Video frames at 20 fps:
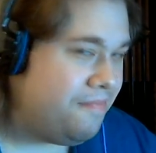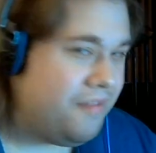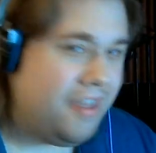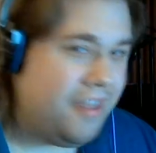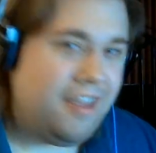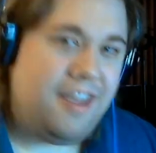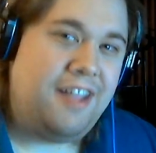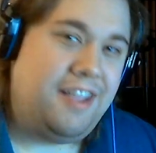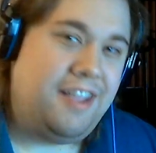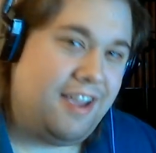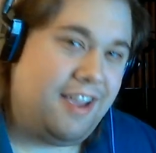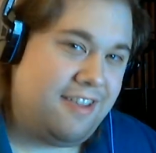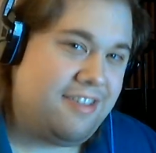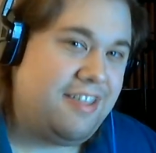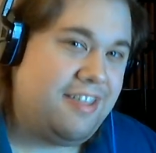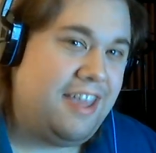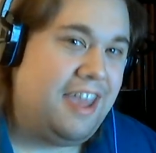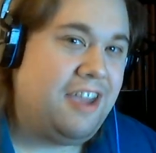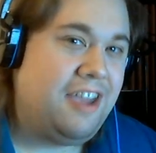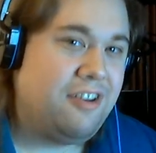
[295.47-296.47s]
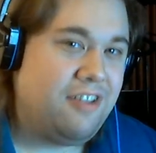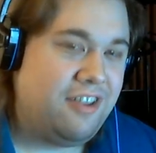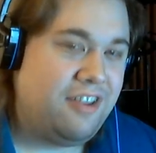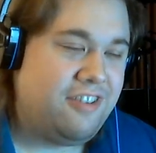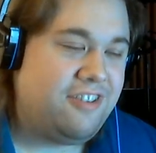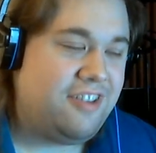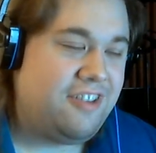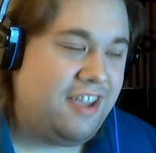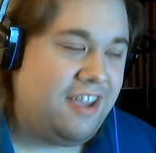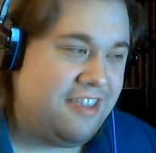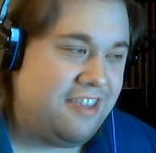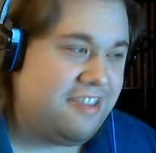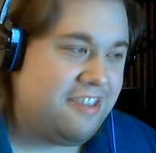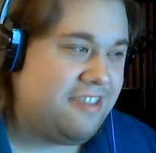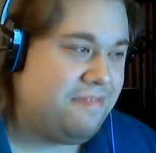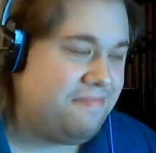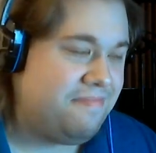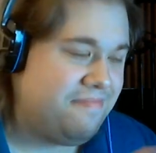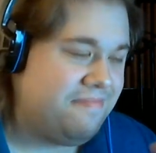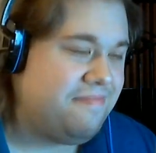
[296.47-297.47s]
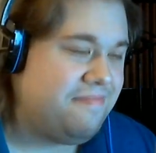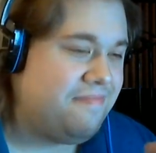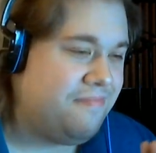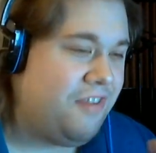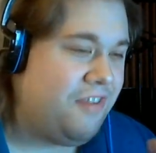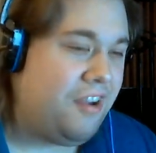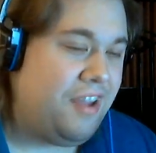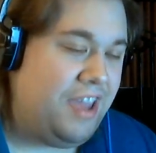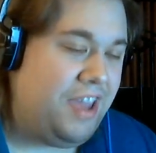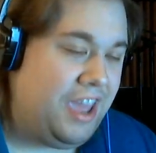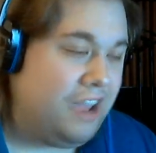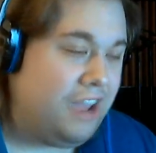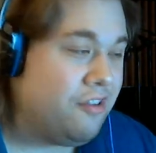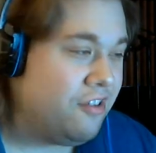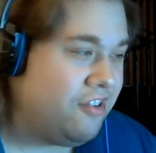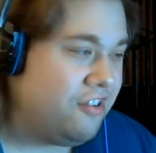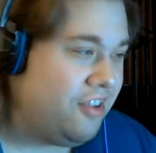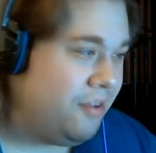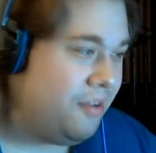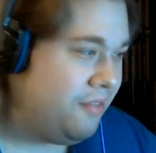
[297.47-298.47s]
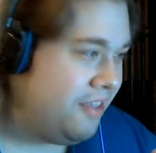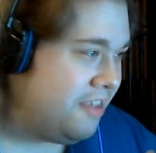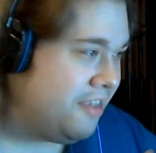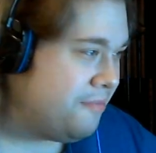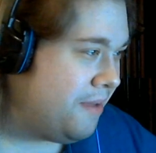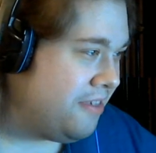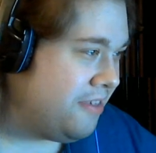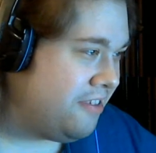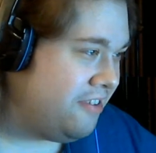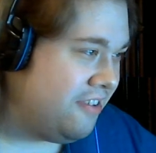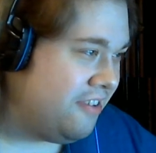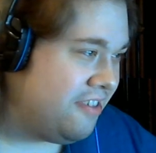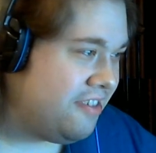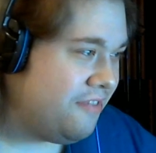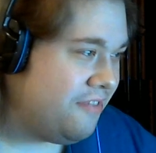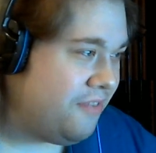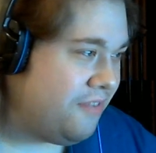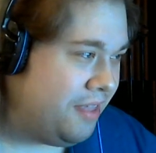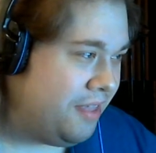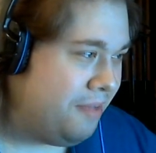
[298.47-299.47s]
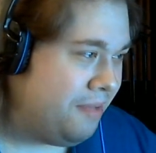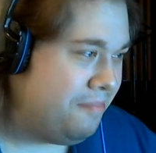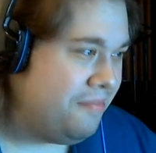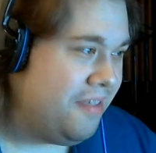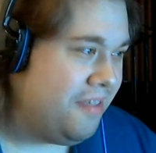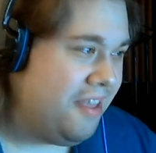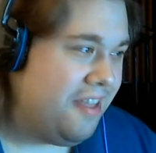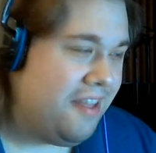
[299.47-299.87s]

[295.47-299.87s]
And yes, the English is very Englishy with these messages for them.